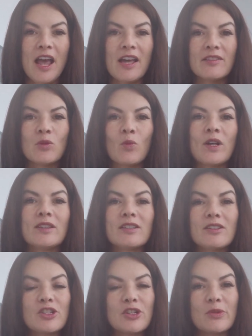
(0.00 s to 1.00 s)
and then what
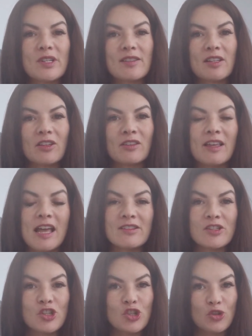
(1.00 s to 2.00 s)
they'll do is they'll
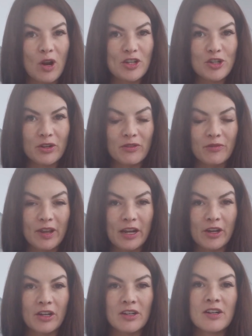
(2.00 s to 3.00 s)
then stretch your
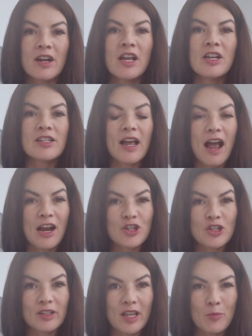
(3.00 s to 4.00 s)
finger to
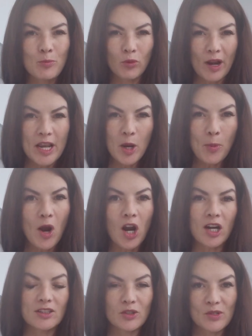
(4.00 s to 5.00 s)
actually break
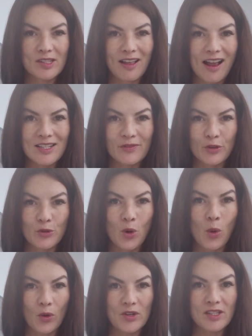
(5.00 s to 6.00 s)
apart those last few
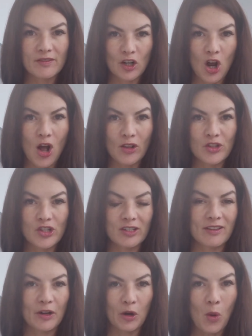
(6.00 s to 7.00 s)
cords of the
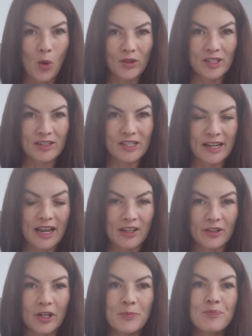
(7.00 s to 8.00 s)
collagen that are holding
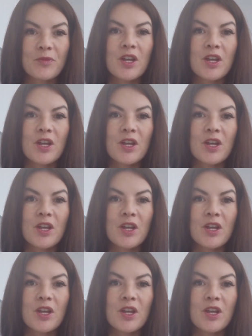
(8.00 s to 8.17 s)
together.